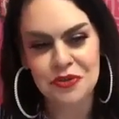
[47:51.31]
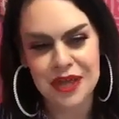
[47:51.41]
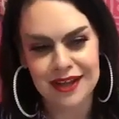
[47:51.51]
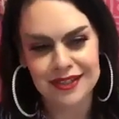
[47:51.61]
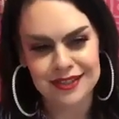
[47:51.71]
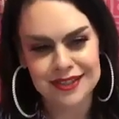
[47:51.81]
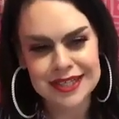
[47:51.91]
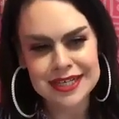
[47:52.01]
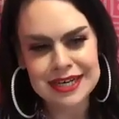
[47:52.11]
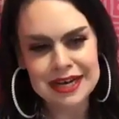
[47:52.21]
that.
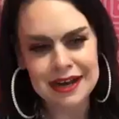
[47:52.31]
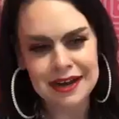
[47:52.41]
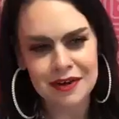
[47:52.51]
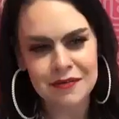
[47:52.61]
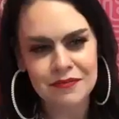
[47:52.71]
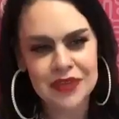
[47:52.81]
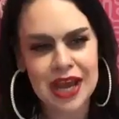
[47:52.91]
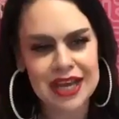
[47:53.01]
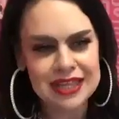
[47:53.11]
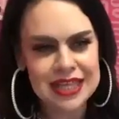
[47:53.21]

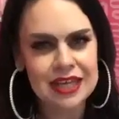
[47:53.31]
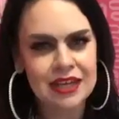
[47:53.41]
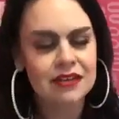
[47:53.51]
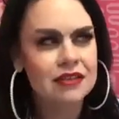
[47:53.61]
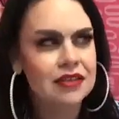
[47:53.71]
I think